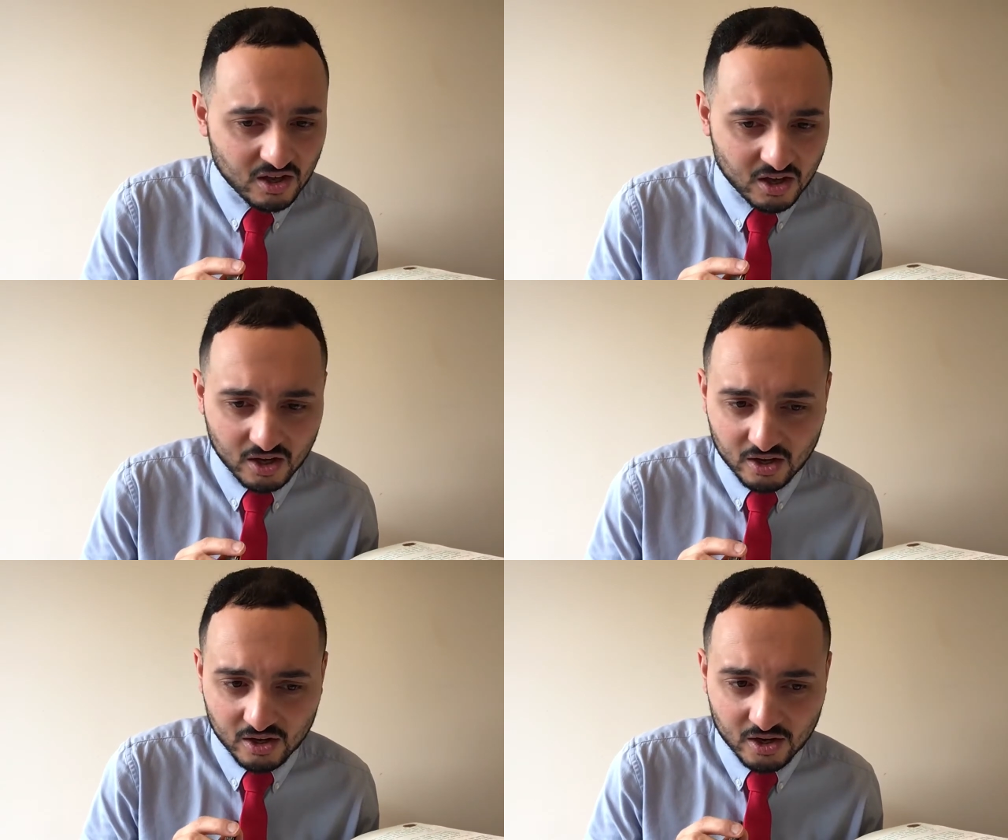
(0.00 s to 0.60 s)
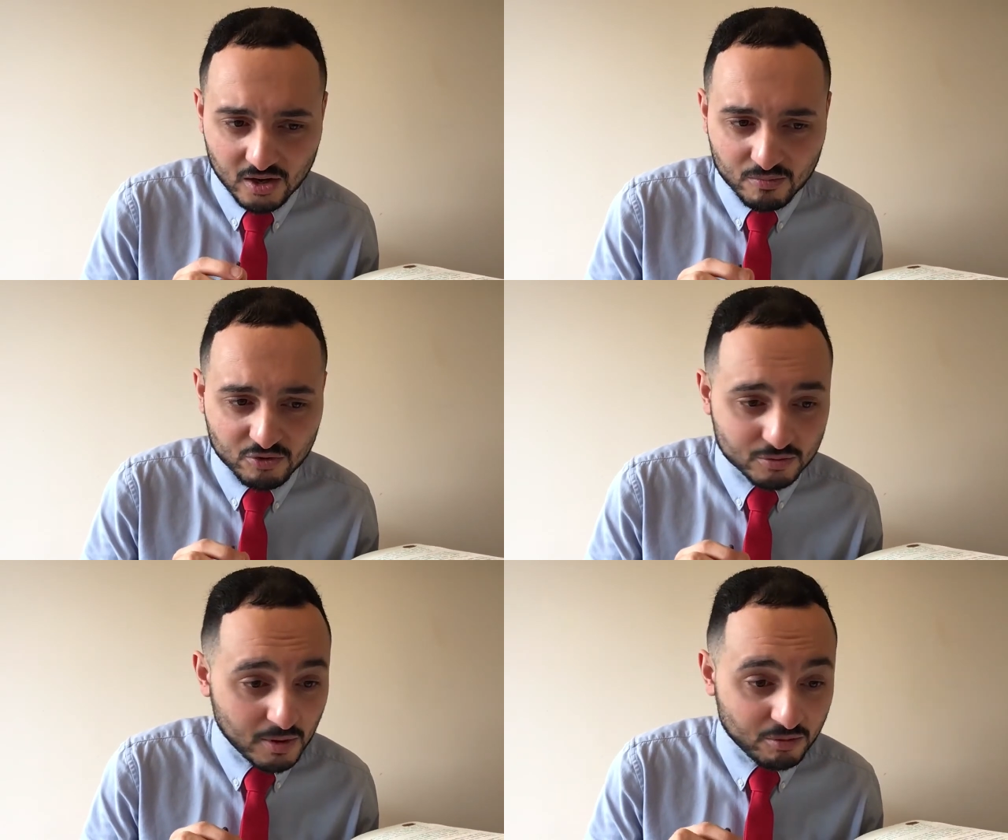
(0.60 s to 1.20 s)
Um,
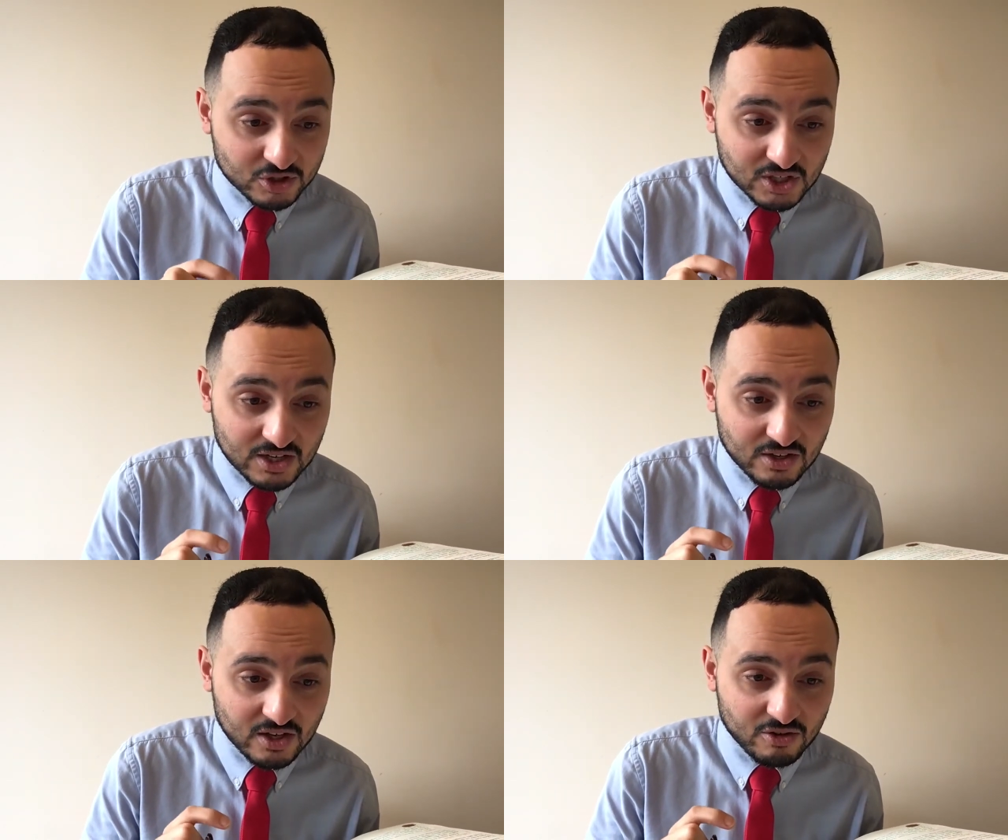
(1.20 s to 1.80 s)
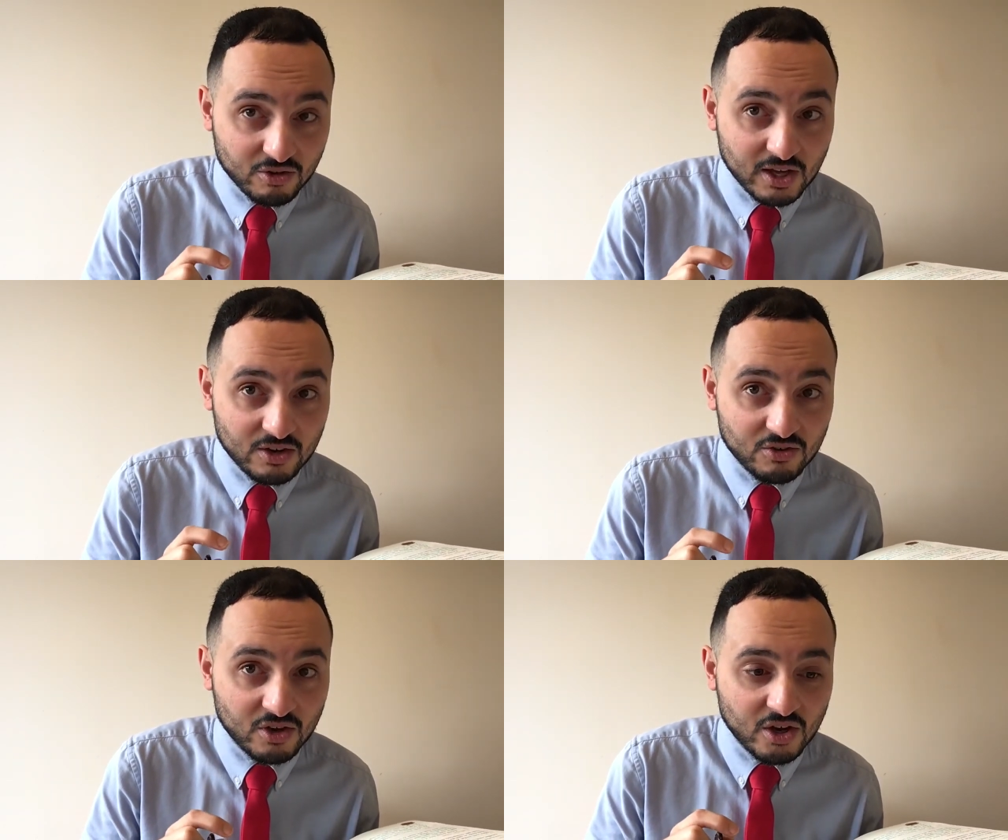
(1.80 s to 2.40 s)
remember, it said here at the
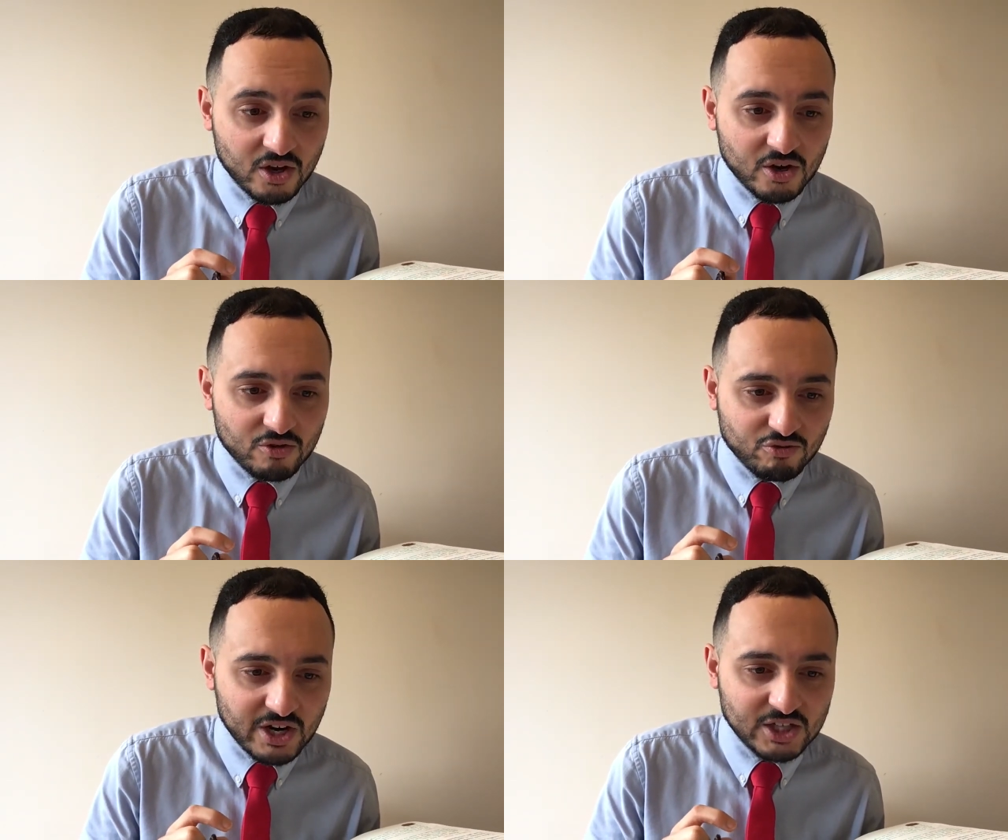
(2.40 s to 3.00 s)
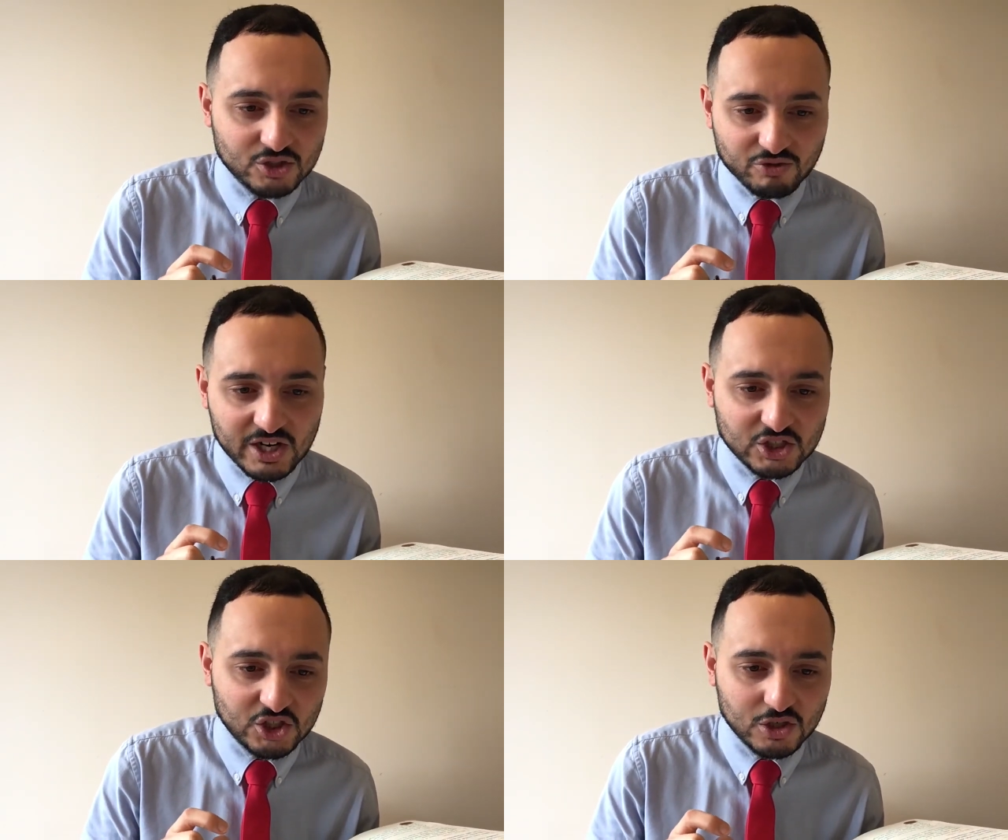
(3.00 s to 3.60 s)
end Rish,
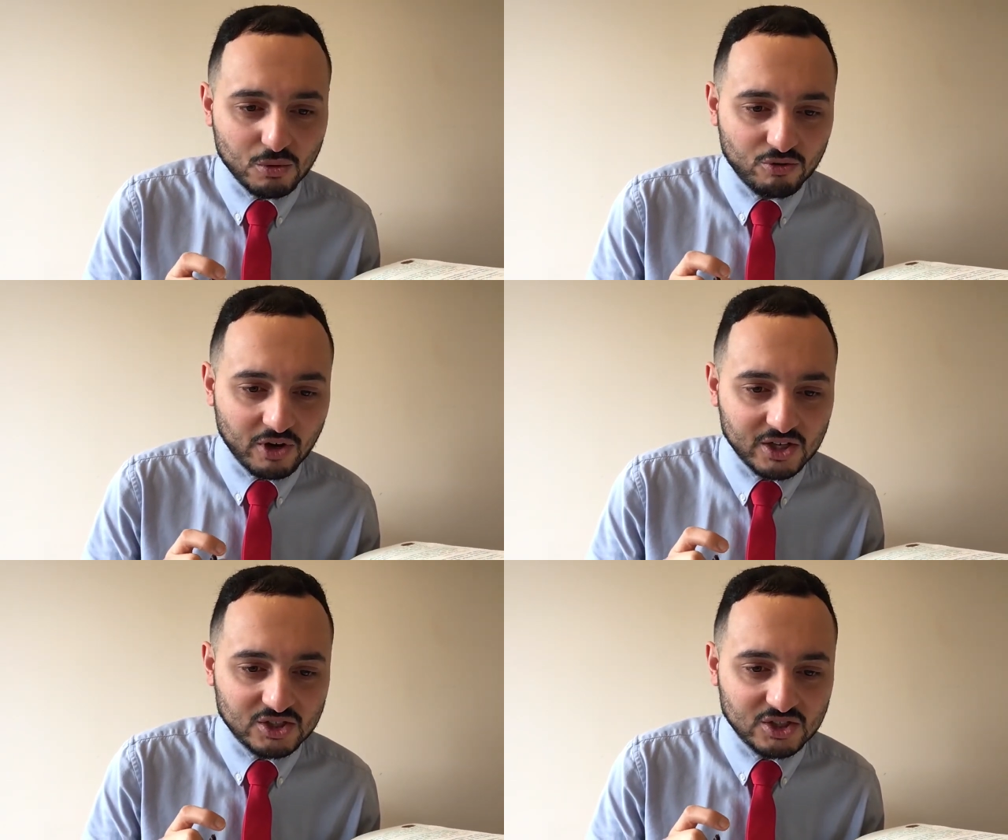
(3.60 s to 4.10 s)
Rish, are you all right?